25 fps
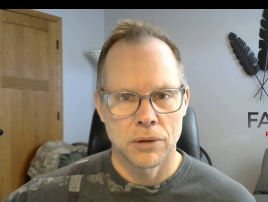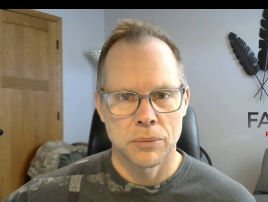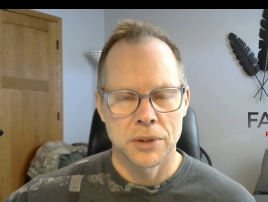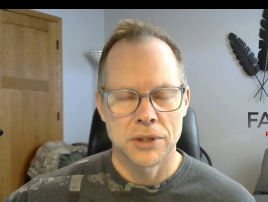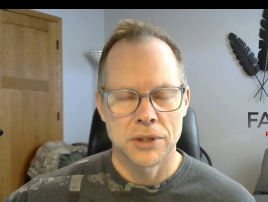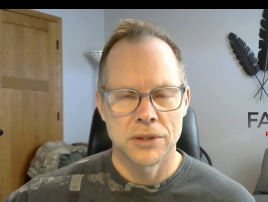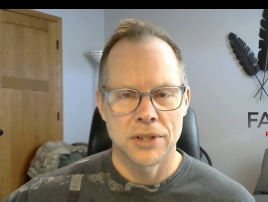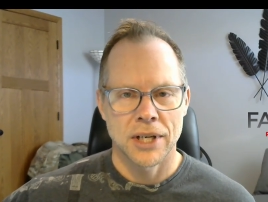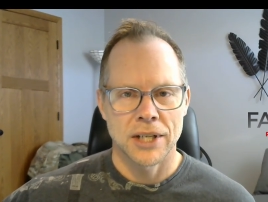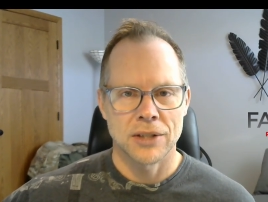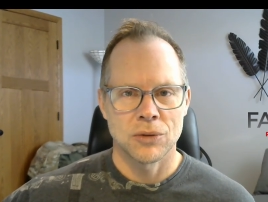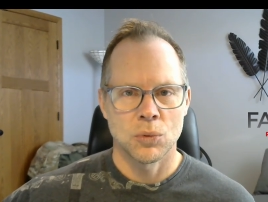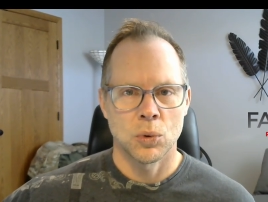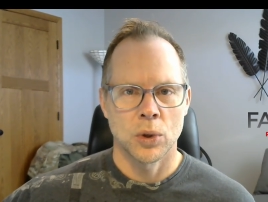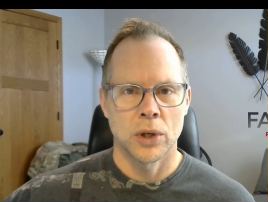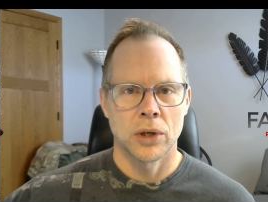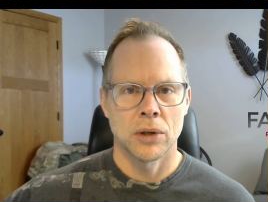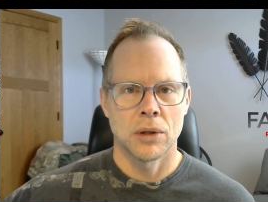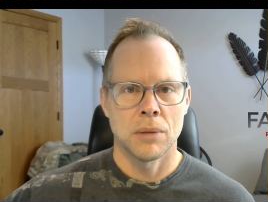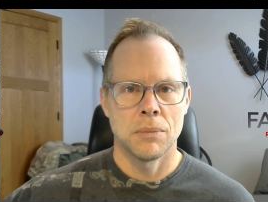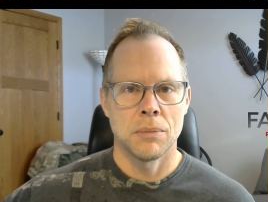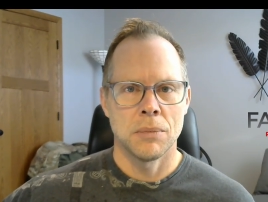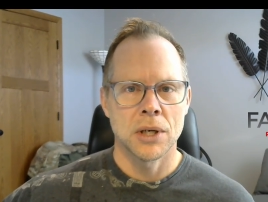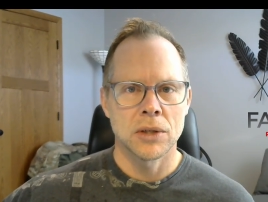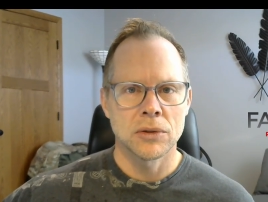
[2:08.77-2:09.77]
because that's where
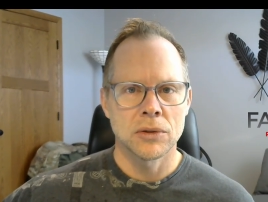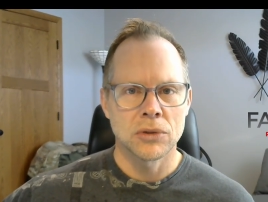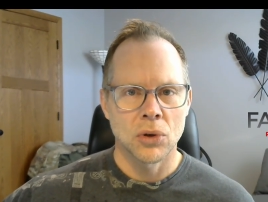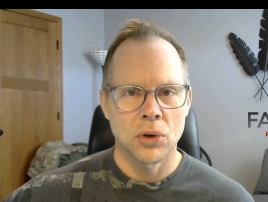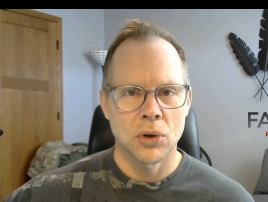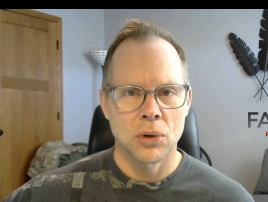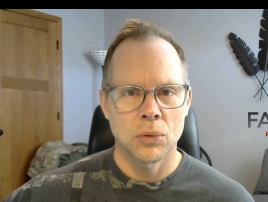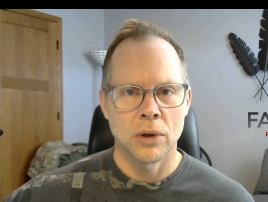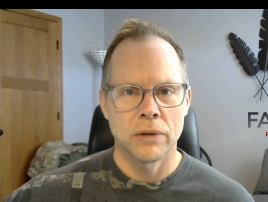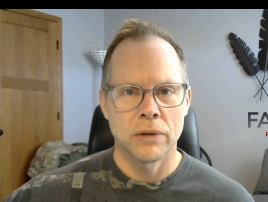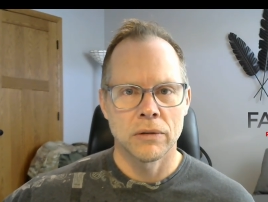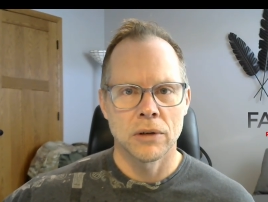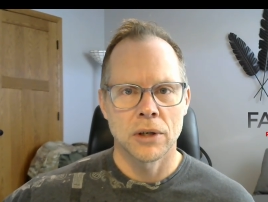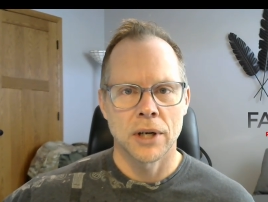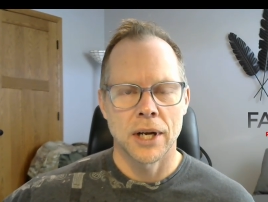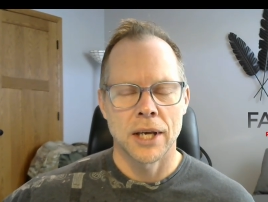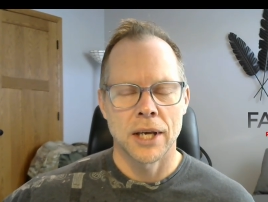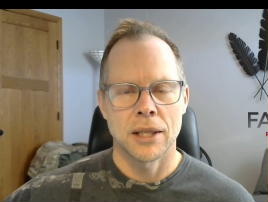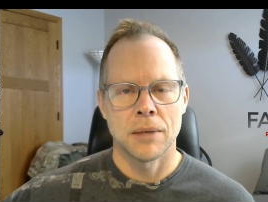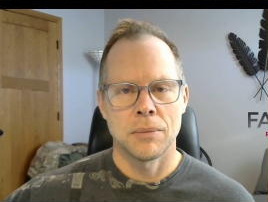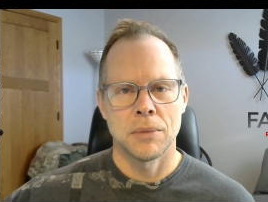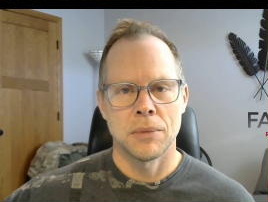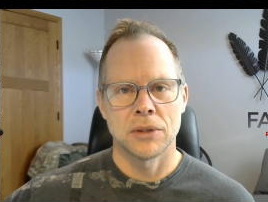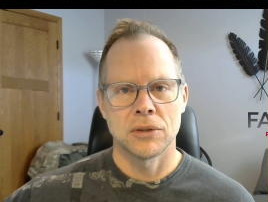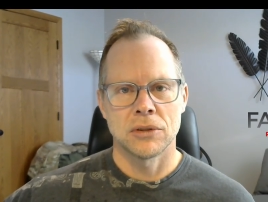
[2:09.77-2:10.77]
the Minnesota River and
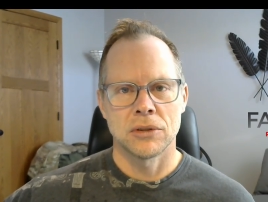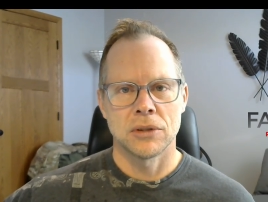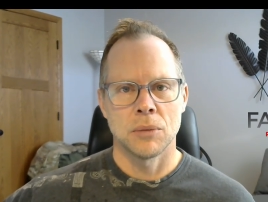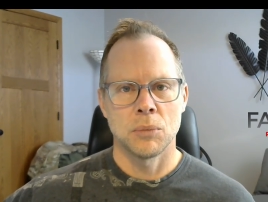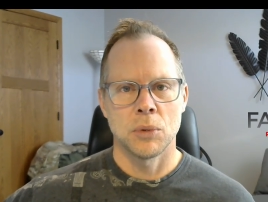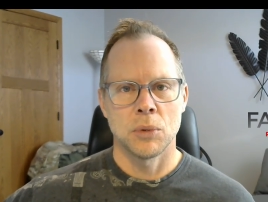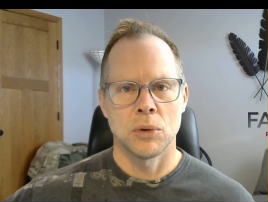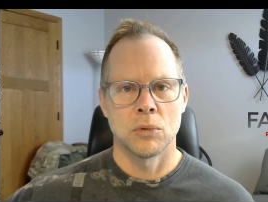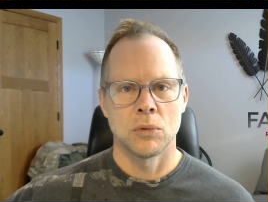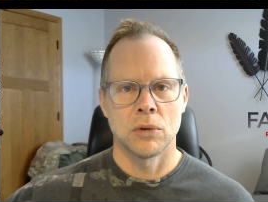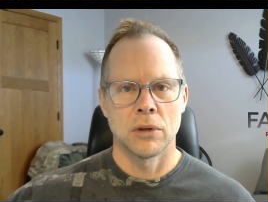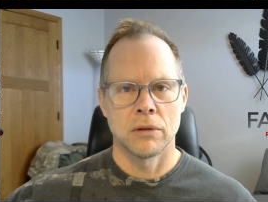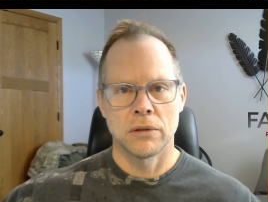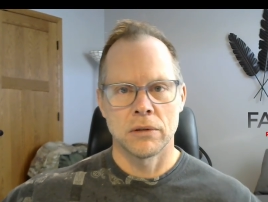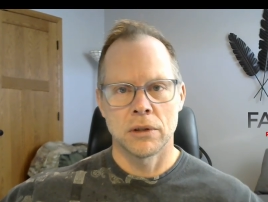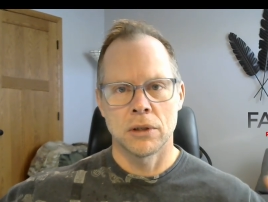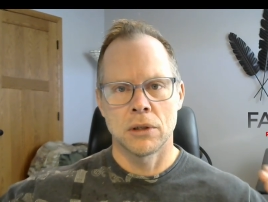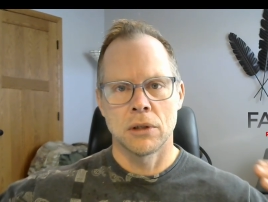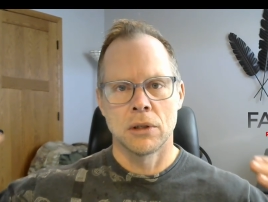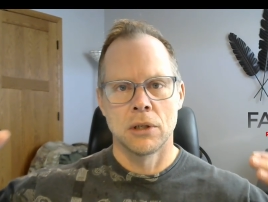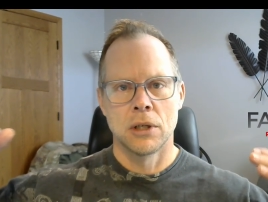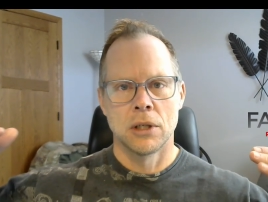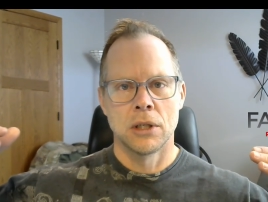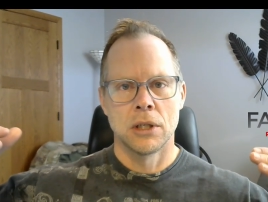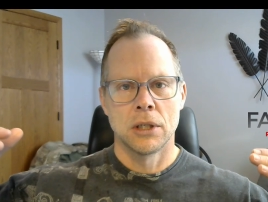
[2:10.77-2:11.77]
the Mississippi River
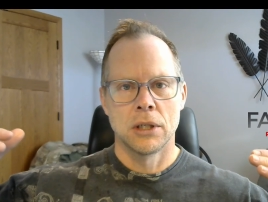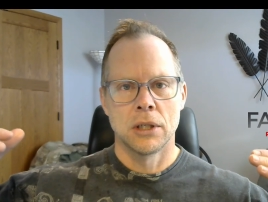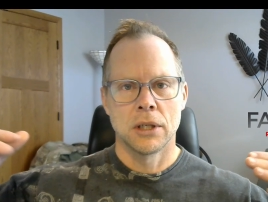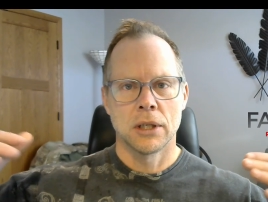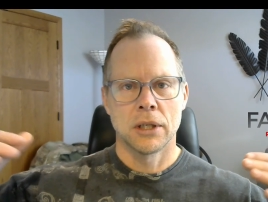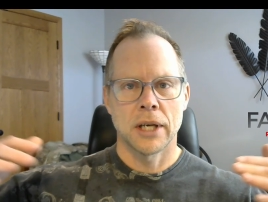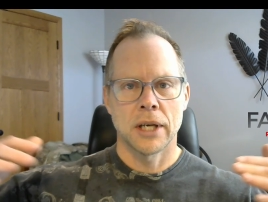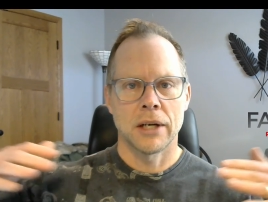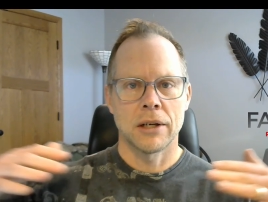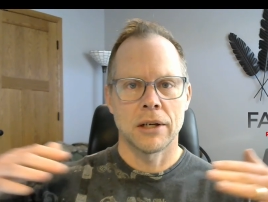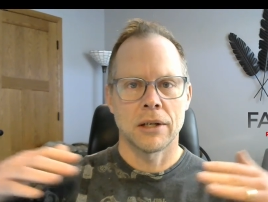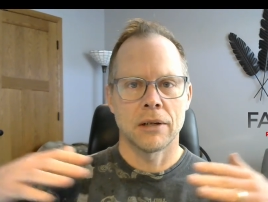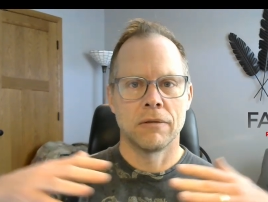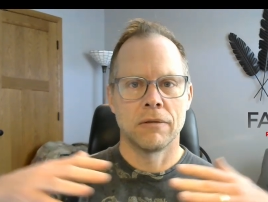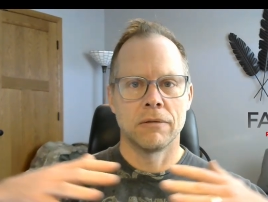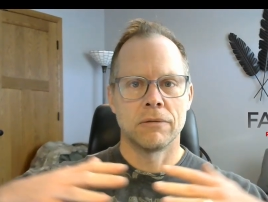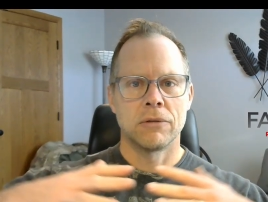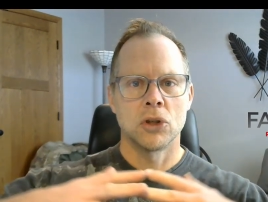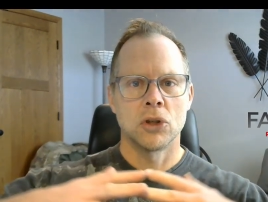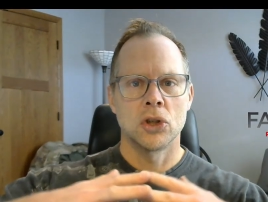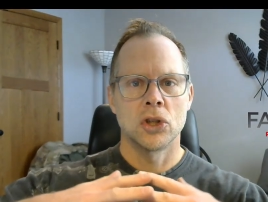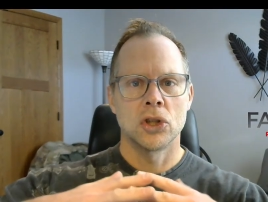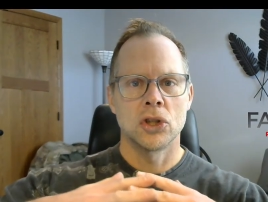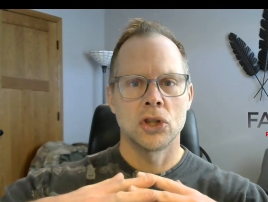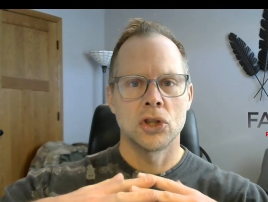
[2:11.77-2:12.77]
kind of
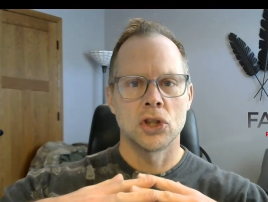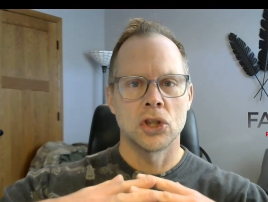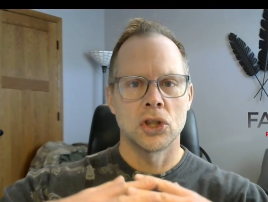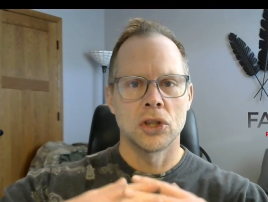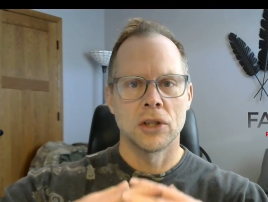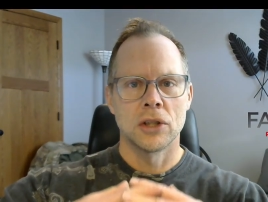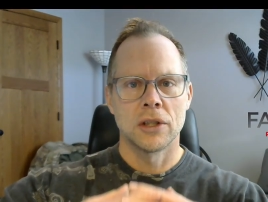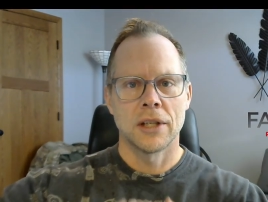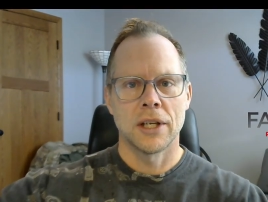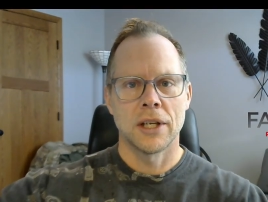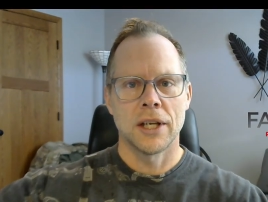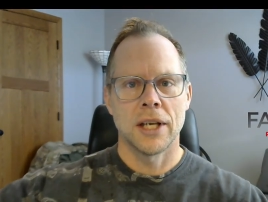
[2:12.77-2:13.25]
converge.